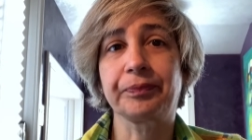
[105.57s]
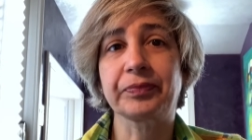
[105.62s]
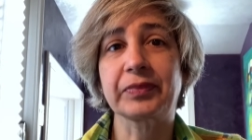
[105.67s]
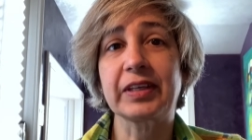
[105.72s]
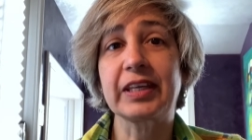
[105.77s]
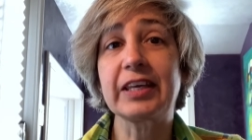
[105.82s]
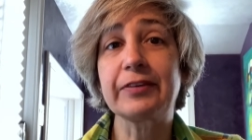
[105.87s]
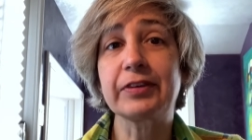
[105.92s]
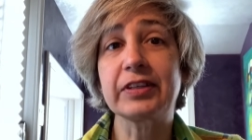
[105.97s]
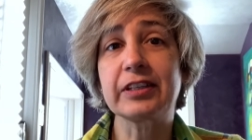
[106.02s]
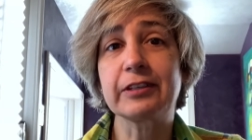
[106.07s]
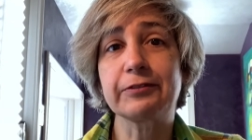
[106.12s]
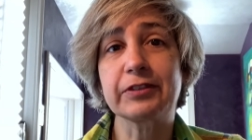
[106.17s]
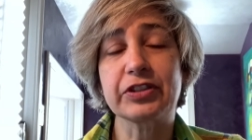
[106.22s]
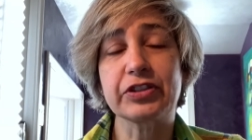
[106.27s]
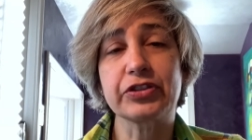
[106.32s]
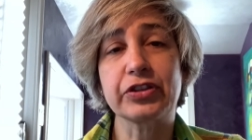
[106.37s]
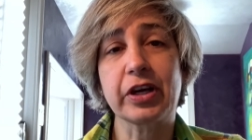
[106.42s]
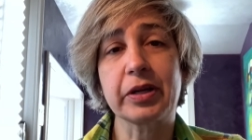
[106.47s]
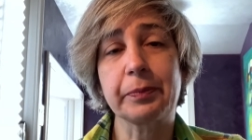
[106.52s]
even if it's
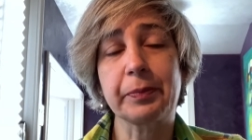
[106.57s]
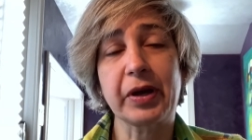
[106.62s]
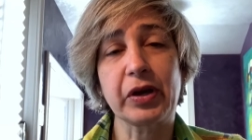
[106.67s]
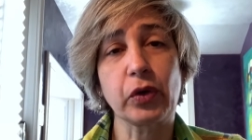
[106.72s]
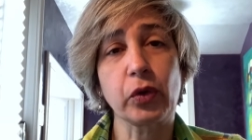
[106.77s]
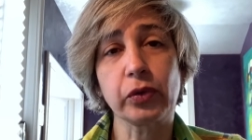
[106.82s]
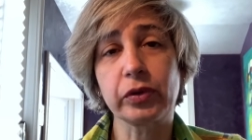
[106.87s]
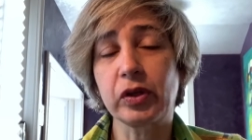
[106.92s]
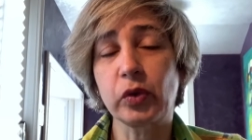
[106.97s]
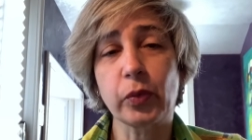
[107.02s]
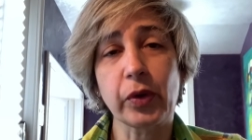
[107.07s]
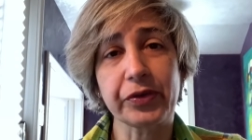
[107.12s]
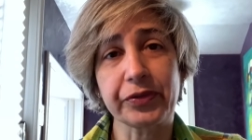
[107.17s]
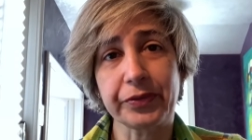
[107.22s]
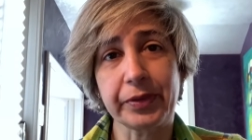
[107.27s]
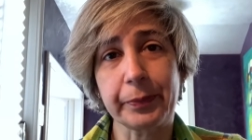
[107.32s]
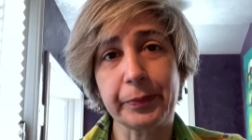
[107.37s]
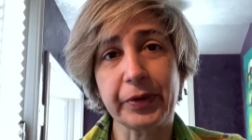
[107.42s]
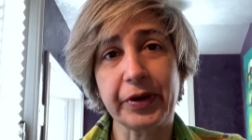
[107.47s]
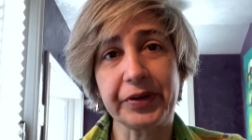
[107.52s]
done by only one of
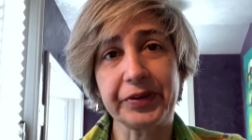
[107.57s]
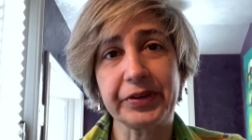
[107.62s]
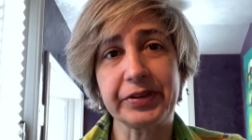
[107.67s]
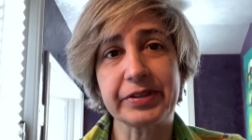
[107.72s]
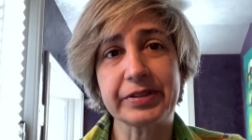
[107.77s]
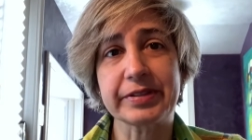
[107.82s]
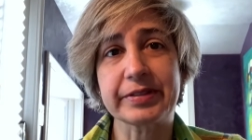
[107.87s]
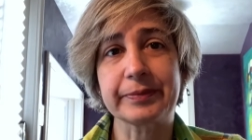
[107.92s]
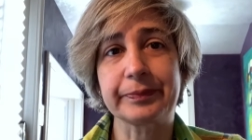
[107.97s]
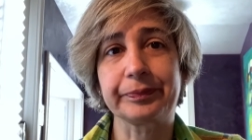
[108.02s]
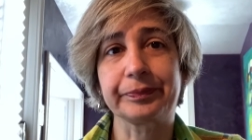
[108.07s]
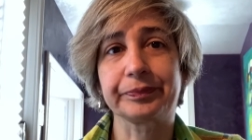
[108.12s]
the partners.